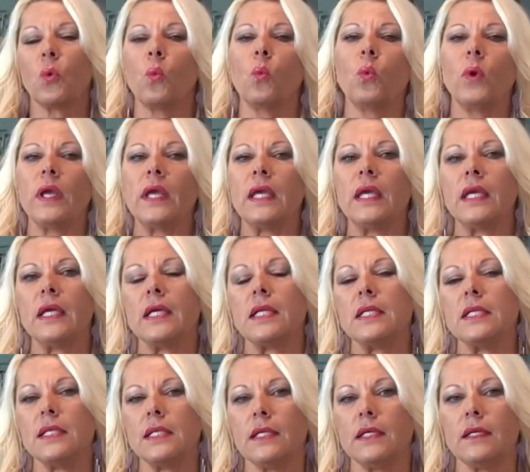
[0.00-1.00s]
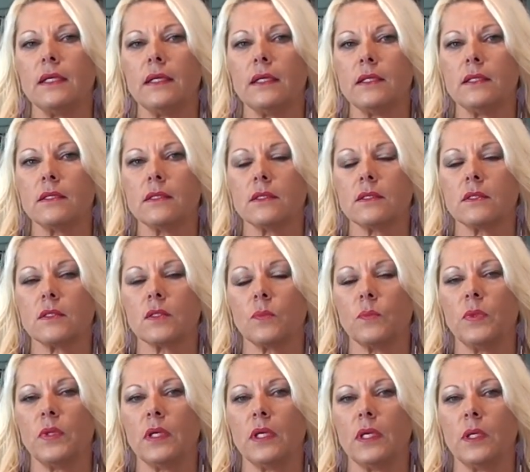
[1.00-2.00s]
We need to
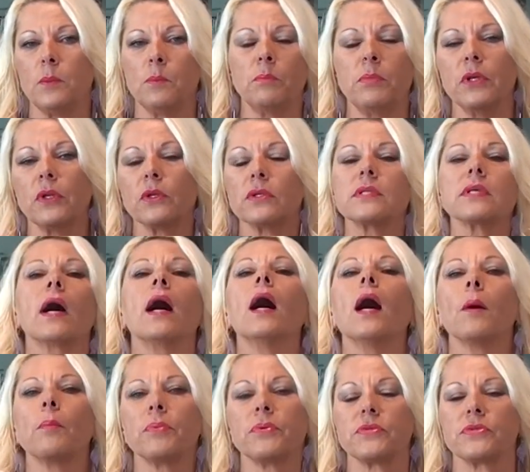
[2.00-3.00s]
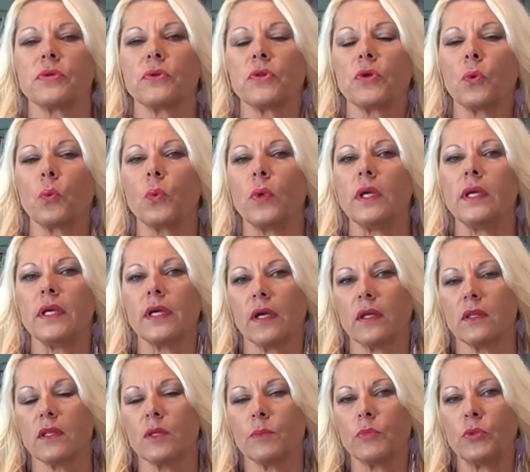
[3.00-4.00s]
be built up so that we
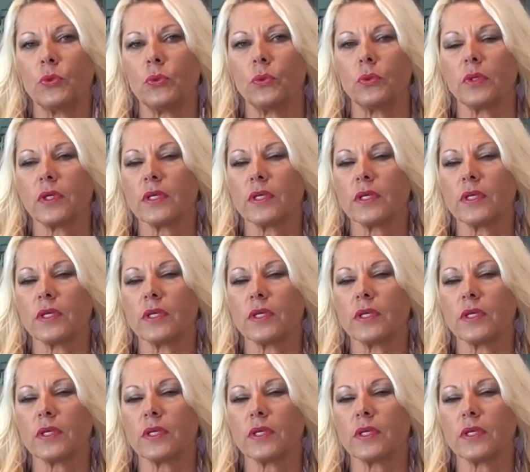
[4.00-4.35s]
get in the mood,